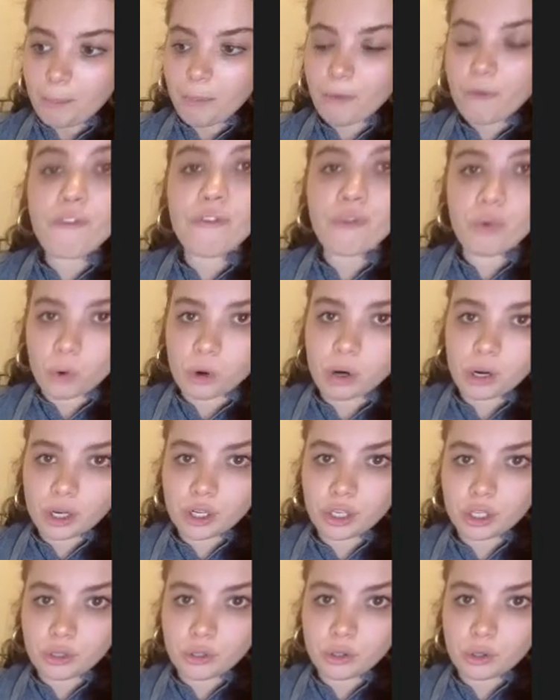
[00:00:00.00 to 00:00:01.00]
before
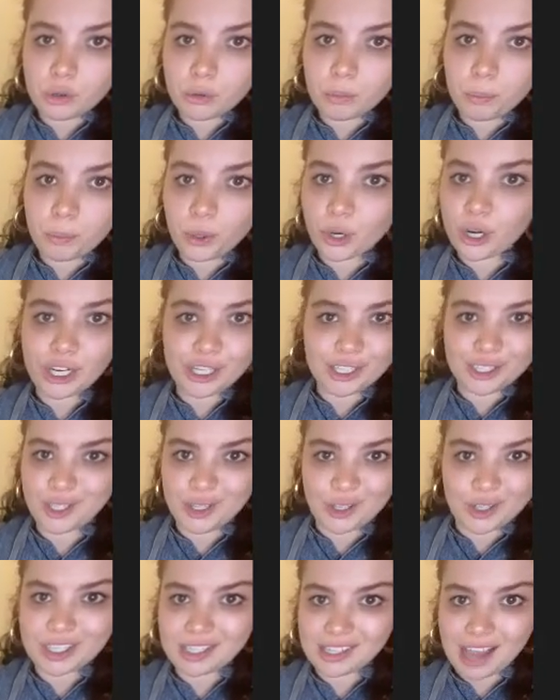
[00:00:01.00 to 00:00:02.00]
you put it into
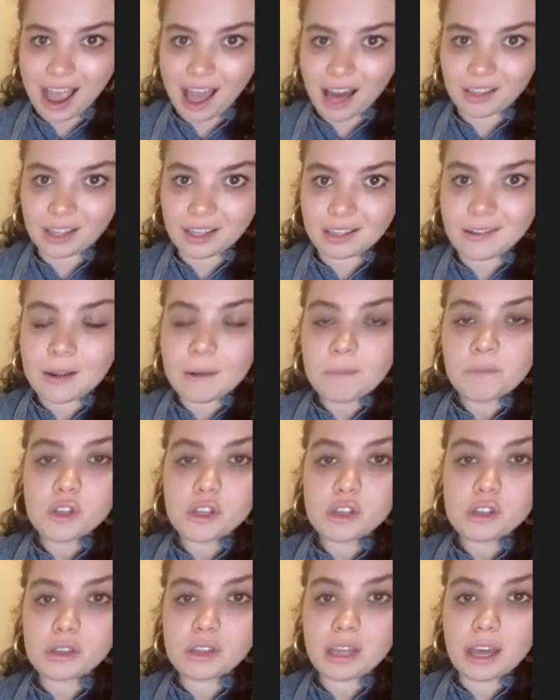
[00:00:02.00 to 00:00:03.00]
your salad
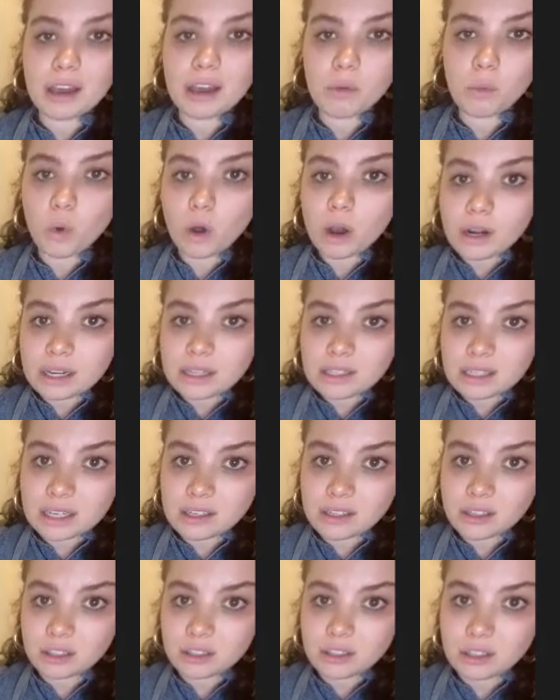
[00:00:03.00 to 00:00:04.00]
so that, one, it's
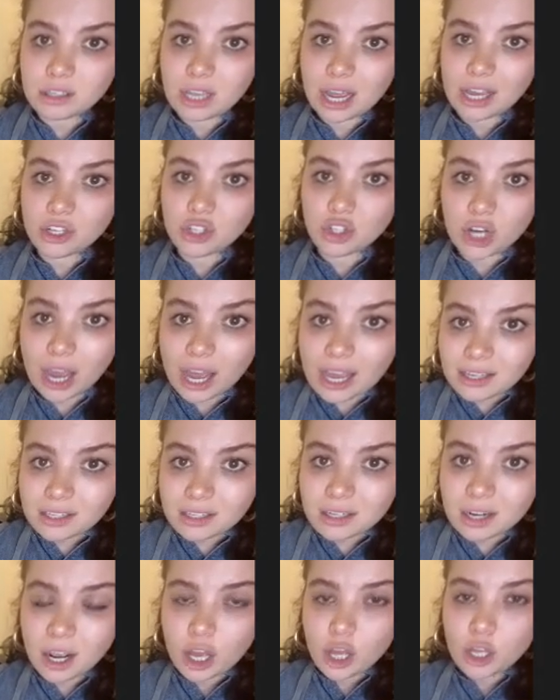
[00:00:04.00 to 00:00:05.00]
easier to
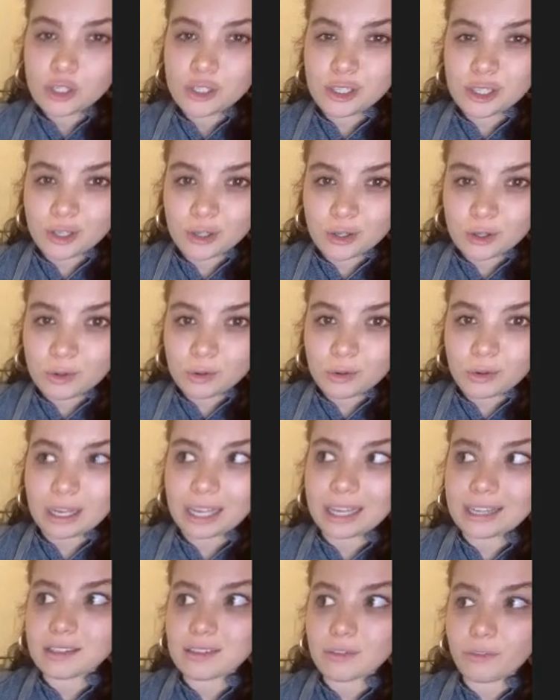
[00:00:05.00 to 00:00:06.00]
digest, two,
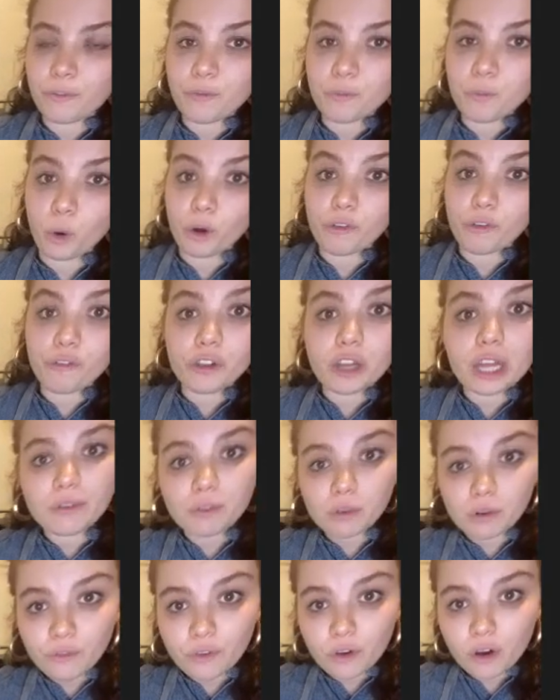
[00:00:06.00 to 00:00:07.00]
it's more
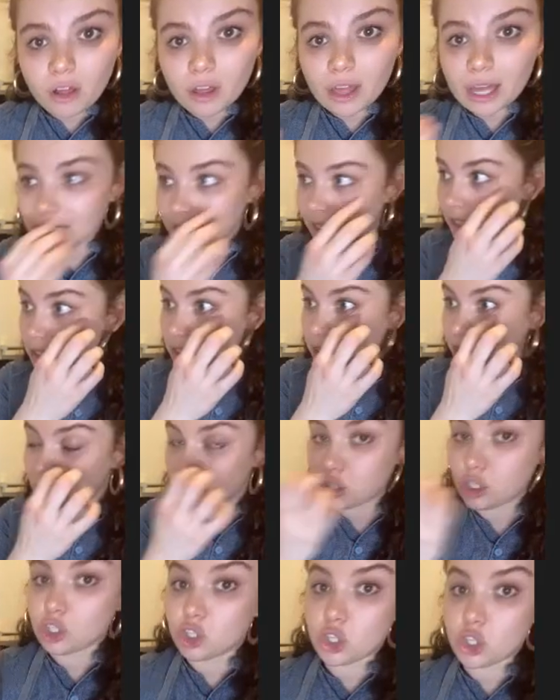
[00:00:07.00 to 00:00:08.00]
flavorful and easier
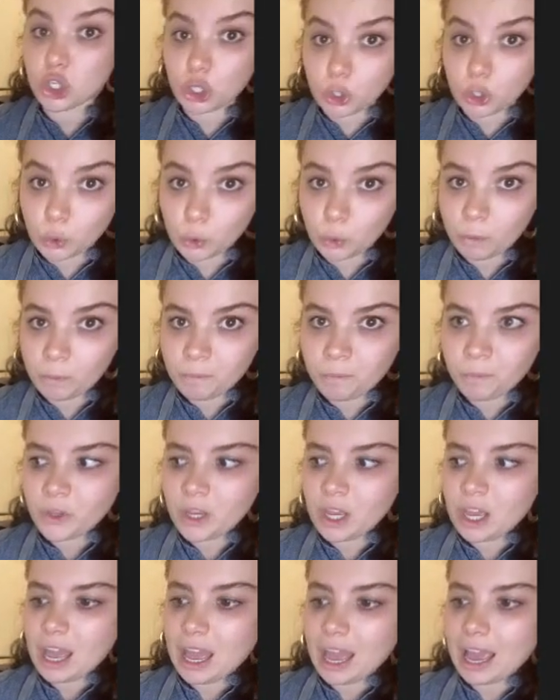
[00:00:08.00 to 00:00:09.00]
to chew,
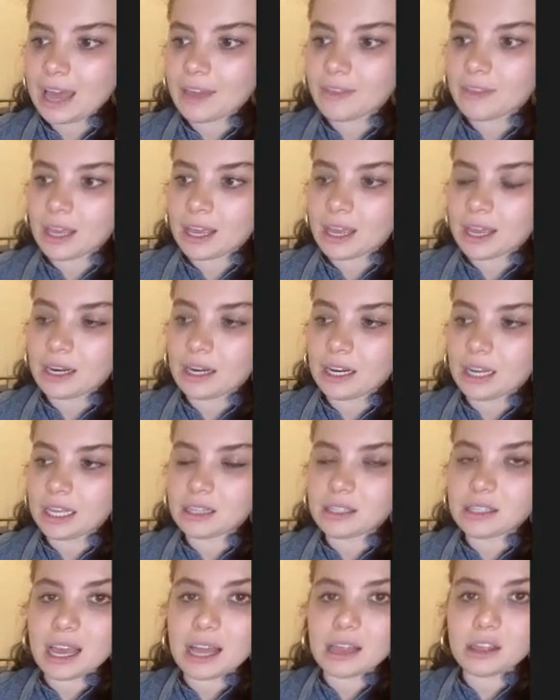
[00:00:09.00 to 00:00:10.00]
and then
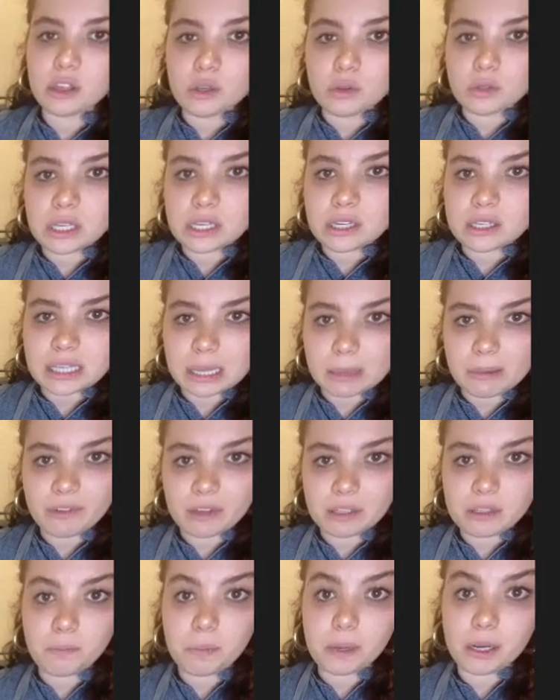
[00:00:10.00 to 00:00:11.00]
it loses some of
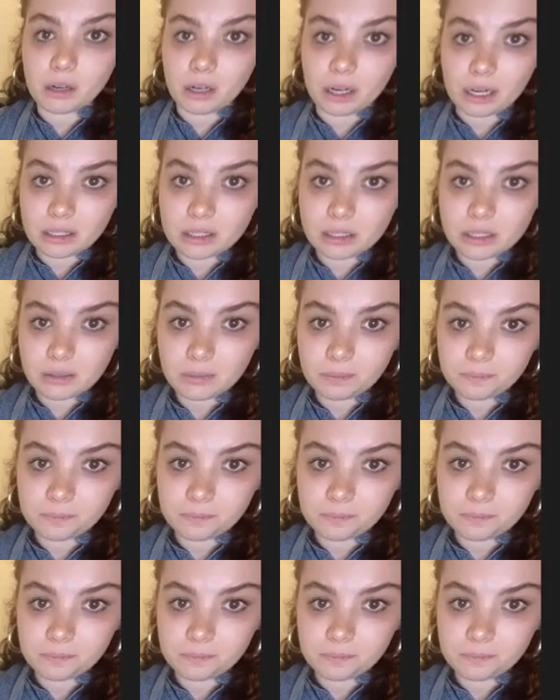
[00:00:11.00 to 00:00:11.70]
its bitterness.